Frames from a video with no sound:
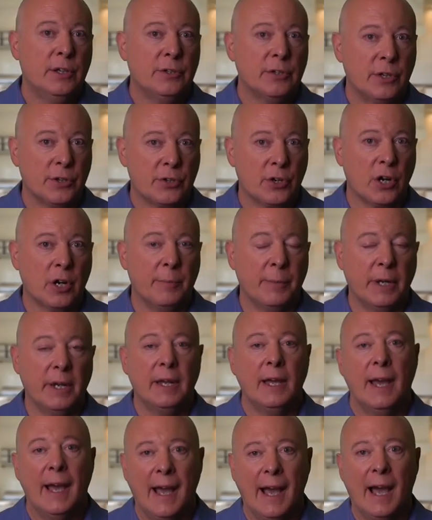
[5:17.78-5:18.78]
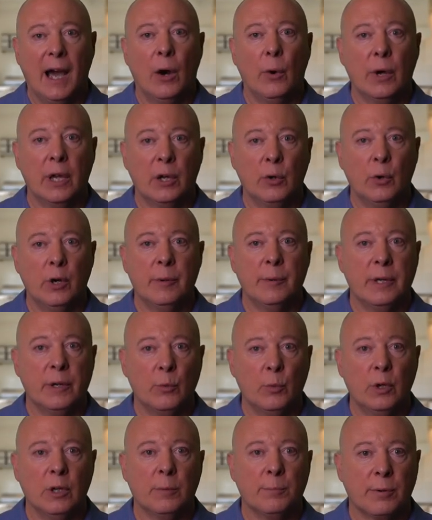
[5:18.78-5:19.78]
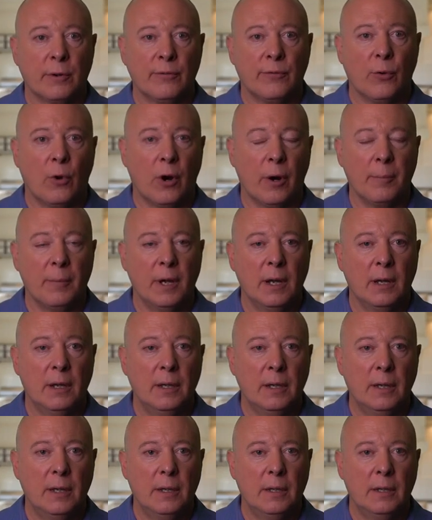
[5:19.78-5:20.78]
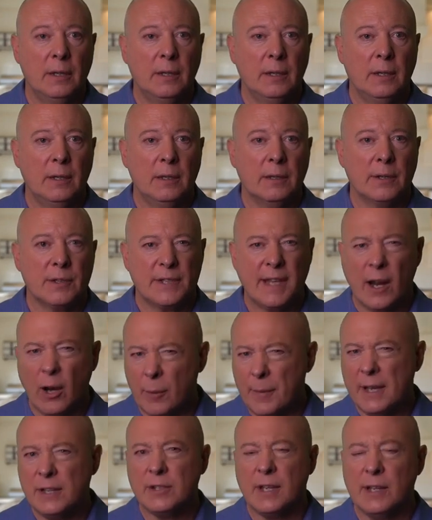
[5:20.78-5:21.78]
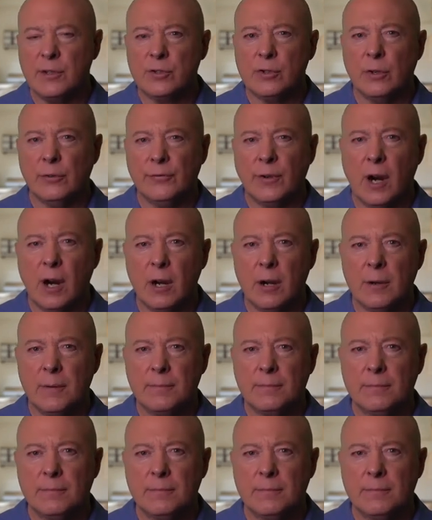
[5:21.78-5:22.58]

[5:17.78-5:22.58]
determine how equipment will perform. Does that all make sense so far?